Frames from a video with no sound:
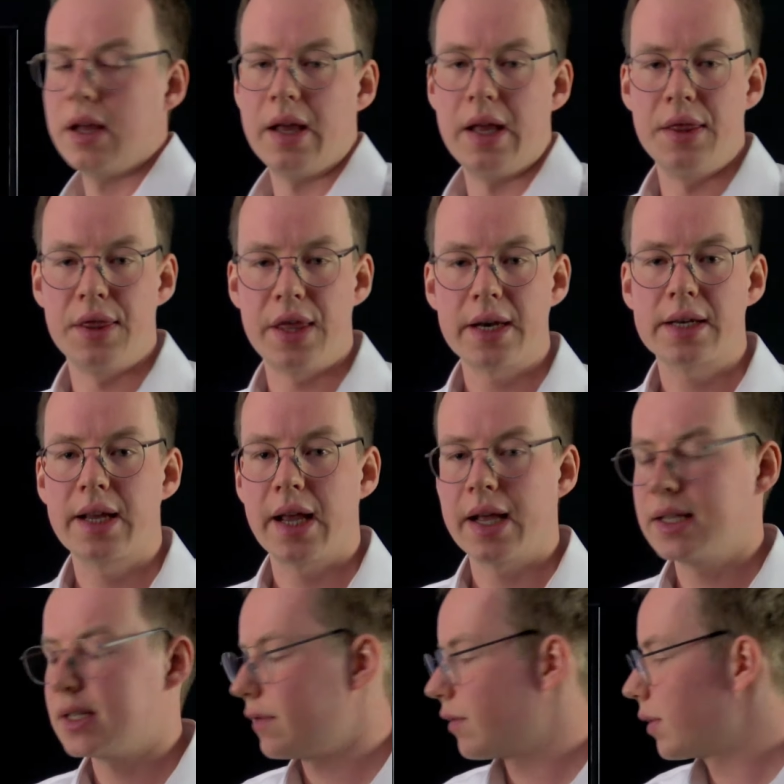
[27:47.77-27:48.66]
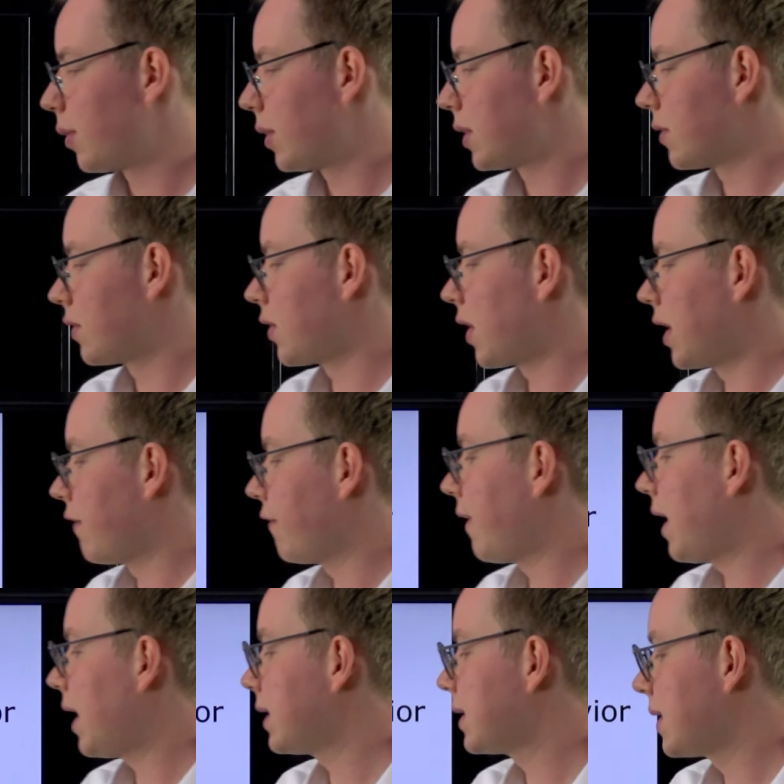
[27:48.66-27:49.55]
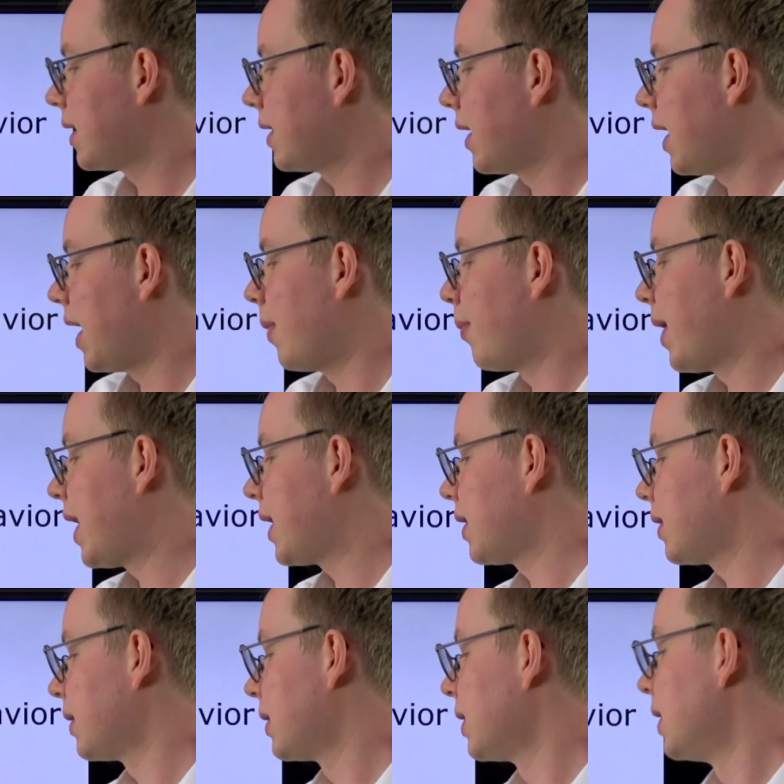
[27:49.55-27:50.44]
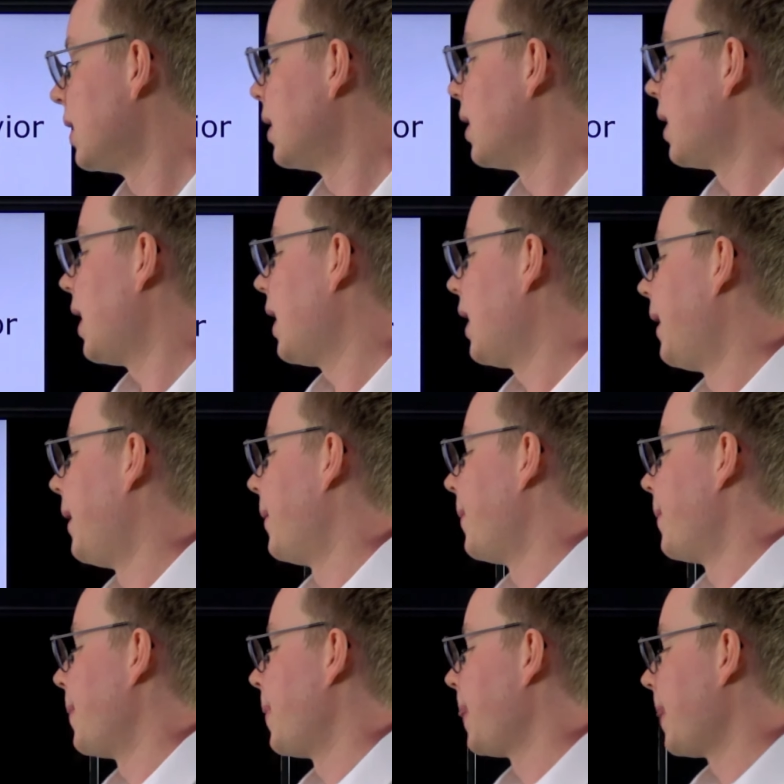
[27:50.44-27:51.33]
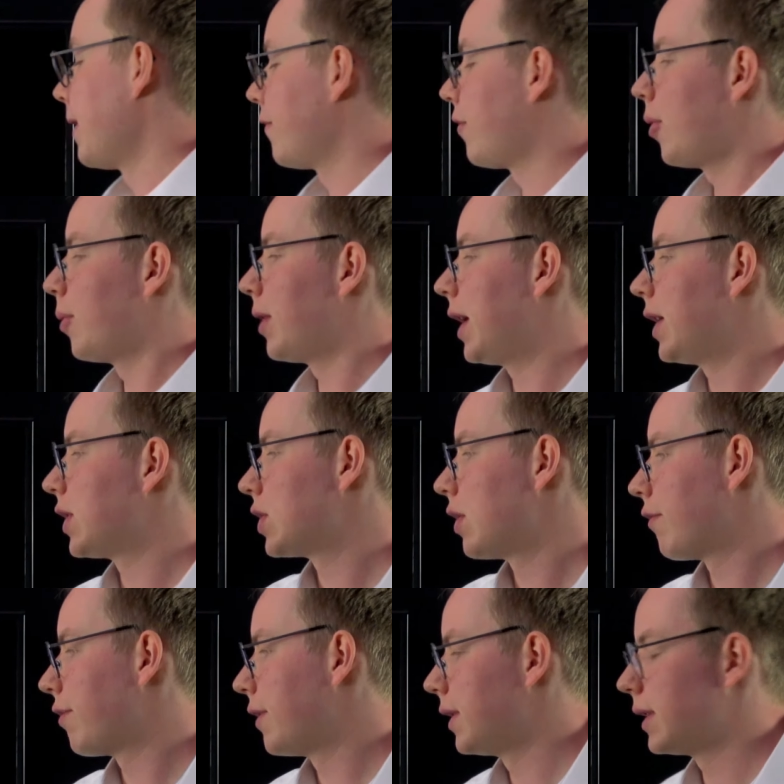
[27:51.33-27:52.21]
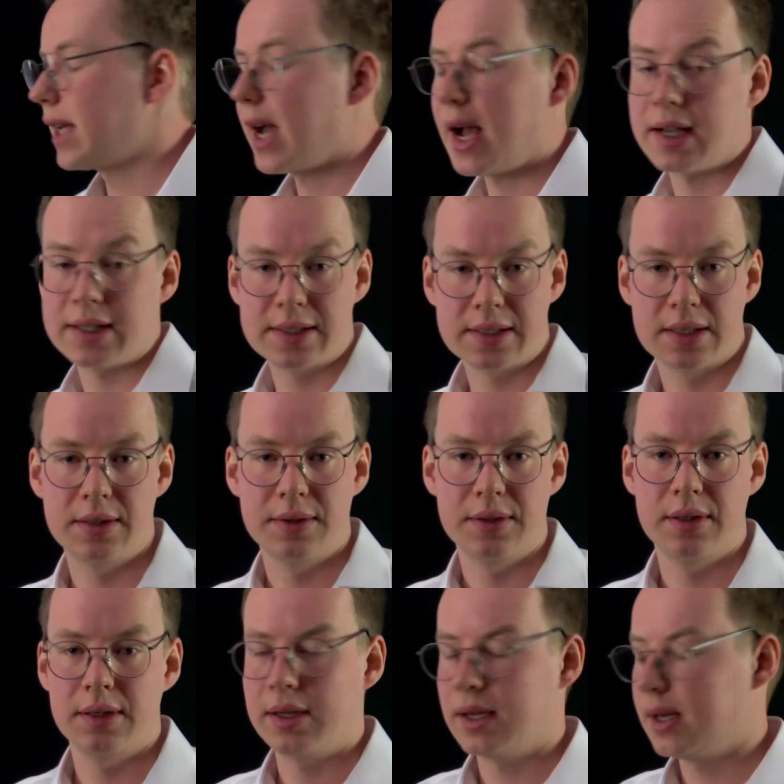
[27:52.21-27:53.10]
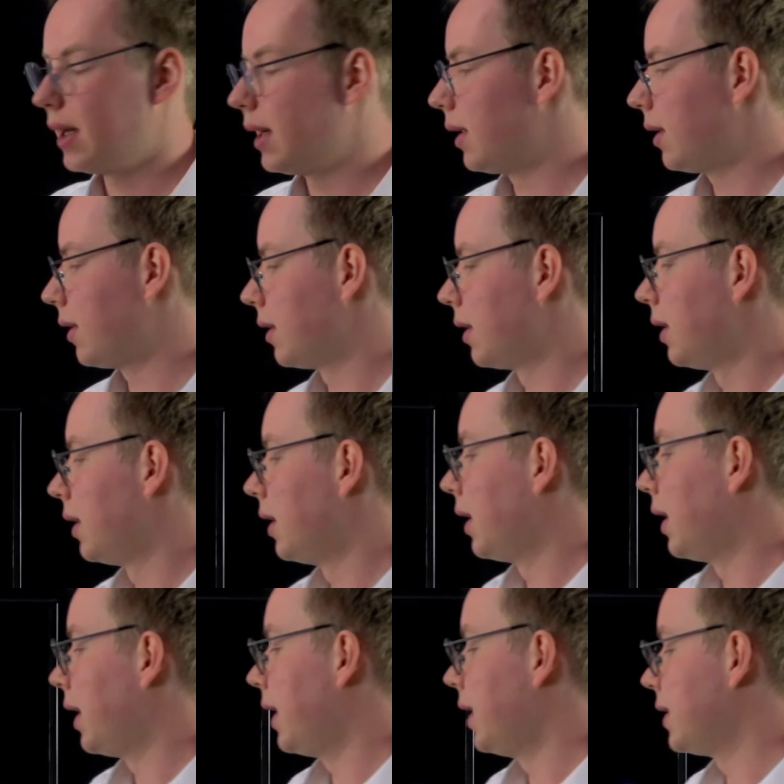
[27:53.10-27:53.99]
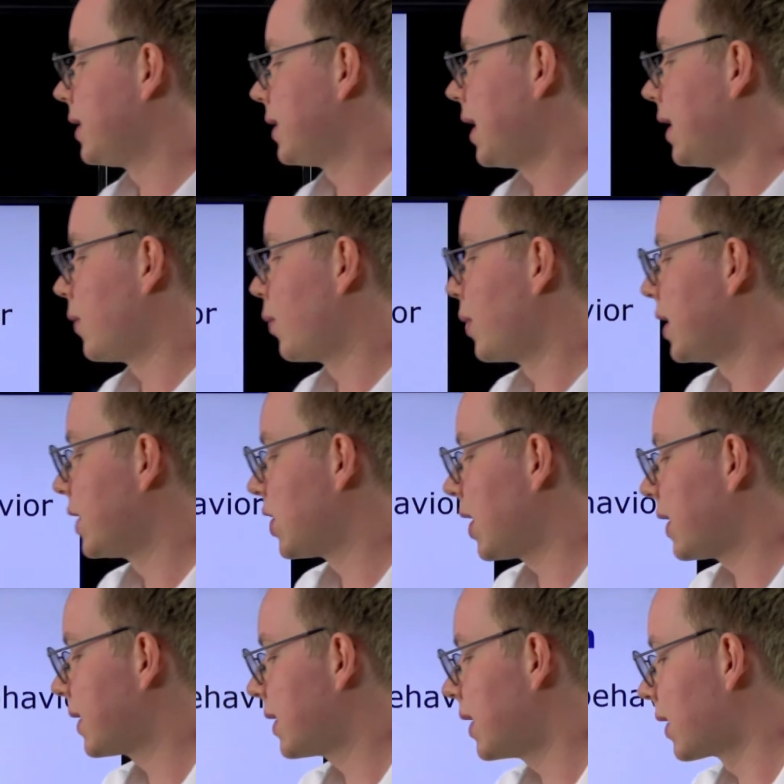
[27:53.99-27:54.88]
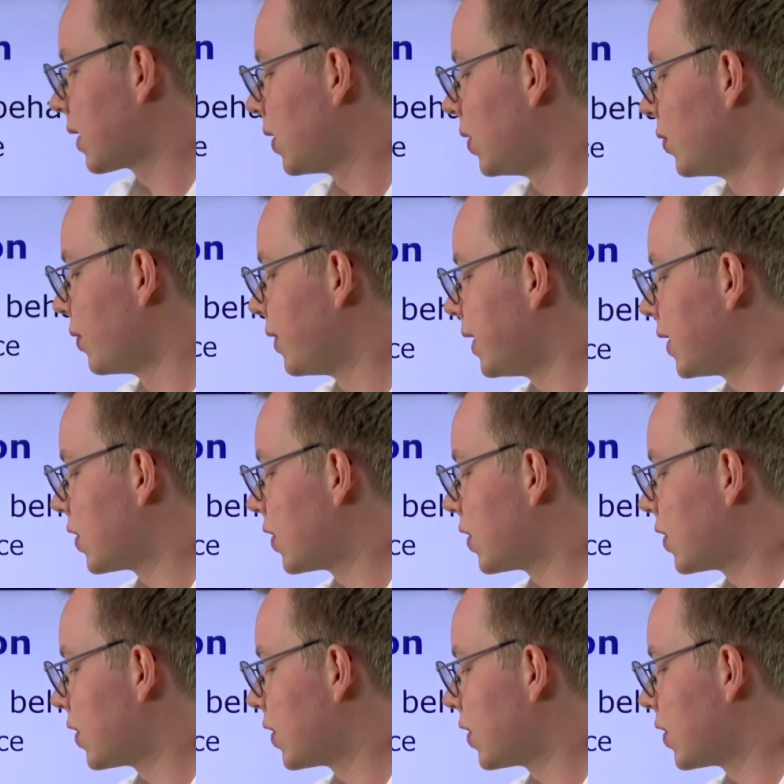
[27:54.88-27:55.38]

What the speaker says: In that case, if we want to drive fast, a better formulation of the task is that we just include the